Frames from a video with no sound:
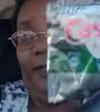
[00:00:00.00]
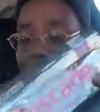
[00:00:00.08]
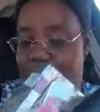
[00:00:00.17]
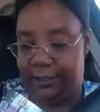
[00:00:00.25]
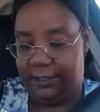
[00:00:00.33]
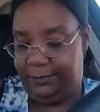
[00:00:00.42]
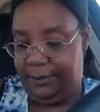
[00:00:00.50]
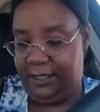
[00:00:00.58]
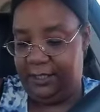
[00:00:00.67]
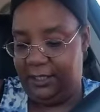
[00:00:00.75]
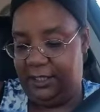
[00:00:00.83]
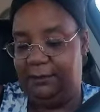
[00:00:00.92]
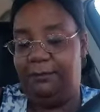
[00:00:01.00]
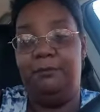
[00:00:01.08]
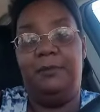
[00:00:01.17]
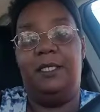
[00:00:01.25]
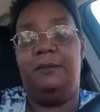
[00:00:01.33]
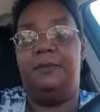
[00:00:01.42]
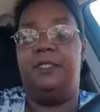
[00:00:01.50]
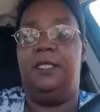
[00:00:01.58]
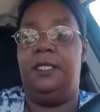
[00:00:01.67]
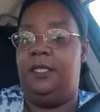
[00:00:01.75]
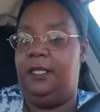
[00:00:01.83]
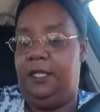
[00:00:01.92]
Of course, P N G beat.
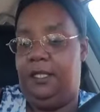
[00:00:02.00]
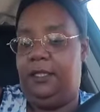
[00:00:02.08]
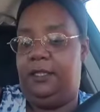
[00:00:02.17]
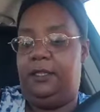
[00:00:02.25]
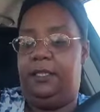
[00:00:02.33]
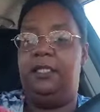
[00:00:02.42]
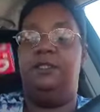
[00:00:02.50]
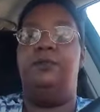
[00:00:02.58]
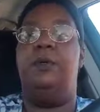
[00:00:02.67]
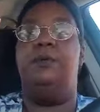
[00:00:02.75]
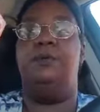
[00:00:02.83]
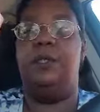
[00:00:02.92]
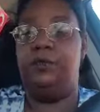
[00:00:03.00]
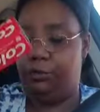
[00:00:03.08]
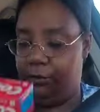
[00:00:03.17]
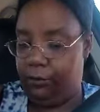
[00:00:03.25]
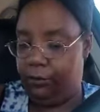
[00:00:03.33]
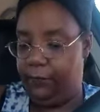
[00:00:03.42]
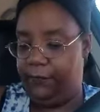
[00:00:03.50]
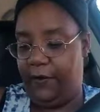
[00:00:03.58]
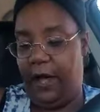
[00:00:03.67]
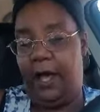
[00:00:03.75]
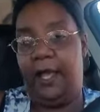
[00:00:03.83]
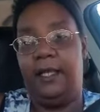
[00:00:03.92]
This one went through
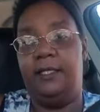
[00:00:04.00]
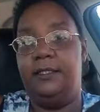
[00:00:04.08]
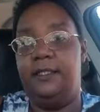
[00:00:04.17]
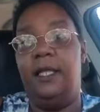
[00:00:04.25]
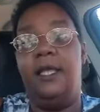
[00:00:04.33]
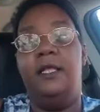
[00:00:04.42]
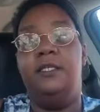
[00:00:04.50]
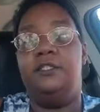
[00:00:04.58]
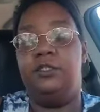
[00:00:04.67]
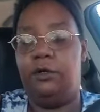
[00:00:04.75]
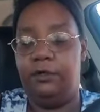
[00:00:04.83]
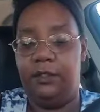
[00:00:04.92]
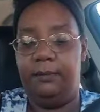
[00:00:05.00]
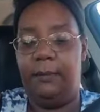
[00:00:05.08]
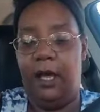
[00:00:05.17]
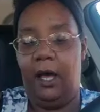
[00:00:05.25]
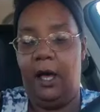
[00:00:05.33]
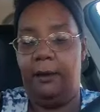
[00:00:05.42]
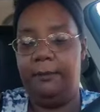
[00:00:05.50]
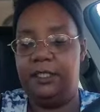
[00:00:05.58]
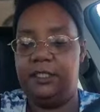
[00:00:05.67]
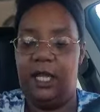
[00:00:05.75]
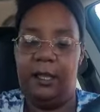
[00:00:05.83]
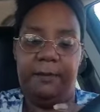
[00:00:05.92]
fine. So the how
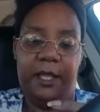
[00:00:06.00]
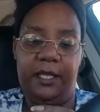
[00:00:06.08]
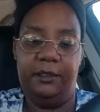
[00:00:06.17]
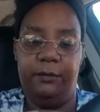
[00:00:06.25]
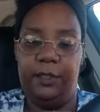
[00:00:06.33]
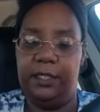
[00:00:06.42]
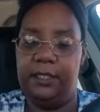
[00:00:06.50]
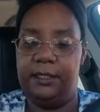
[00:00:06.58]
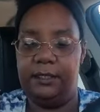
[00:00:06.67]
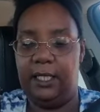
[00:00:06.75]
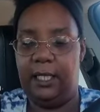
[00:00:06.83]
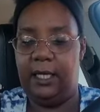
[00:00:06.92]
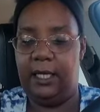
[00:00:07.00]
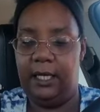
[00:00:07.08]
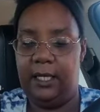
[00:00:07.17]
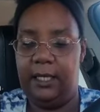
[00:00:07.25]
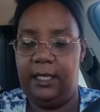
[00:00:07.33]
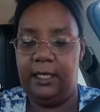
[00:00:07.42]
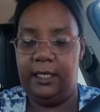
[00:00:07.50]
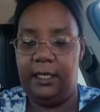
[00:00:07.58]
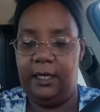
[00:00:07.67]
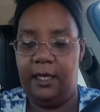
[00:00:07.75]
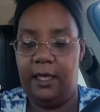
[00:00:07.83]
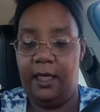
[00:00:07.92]
much I paid was uh
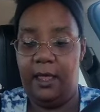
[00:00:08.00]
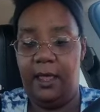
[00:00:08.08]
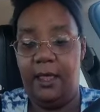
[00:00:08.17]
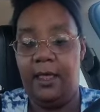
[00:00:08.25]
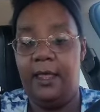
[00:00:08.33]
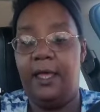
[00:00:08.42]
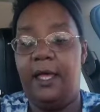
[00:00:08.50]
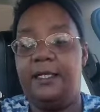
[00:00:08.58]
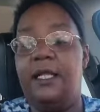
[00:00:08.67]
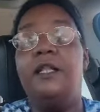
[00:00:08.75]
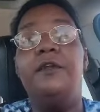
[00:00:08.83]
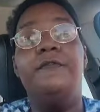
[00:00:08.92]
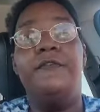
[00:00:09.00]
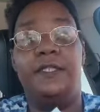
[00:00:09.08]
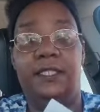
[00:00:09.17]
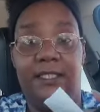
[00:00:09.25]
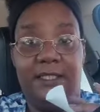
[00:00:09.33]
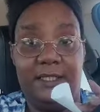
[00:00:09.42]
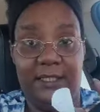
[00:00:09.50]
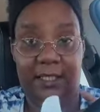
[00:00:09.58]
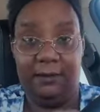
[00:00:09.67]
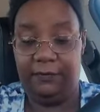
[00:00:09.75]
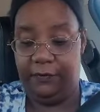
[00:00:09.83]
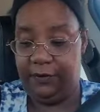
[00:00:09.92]
a dollar and fifteen
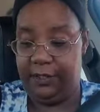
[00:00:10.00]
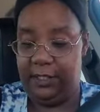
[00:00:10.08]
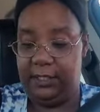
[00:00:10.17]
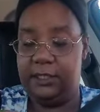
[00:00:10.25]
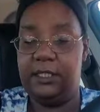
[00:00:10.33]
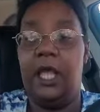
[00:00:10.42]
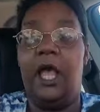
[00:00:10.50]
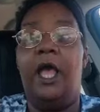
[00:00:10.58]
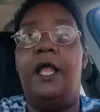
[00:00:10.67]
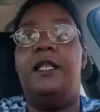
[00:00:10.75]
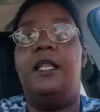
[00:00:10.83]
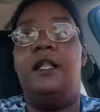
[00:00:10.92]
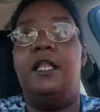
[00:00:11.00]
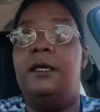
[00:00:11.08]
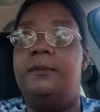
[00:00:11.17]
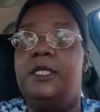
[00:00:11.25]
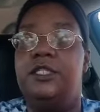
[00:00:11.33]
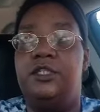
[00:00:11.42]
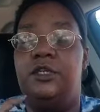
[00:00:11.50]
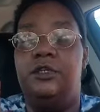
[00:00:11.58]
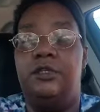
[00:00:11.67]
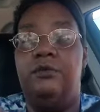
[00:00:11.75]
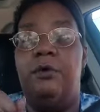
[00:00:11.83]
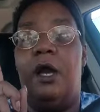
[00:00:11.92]
cents for this. Now let me show
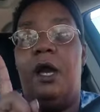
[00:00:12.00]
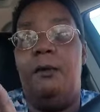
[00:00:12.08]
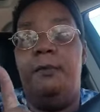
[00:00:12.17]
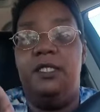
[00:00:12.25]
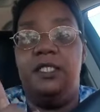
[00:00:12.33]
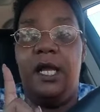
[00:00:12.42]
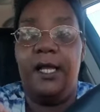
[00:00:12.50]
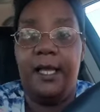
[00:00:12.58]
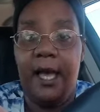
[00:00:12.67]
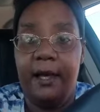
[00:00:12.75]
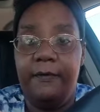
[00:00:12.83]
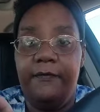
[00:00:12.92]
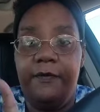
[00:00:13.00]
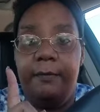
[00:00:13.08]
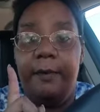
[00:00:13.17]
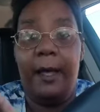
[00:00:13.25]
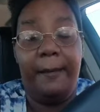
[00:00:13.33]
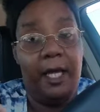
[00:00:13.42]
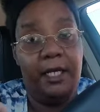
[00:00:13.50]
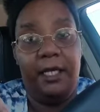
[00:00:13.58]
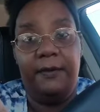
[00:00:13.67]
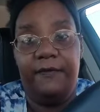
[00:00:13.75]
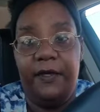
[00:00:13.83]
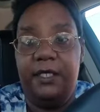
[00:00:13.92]
you how much I got from
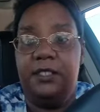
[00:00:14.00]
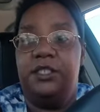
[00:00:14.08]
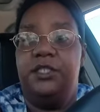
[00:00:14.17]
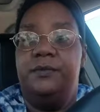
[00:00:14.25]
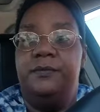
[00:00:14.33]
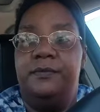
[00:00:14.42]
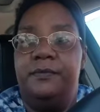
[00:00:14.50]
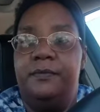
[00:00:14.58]
Ibotta and Fetch.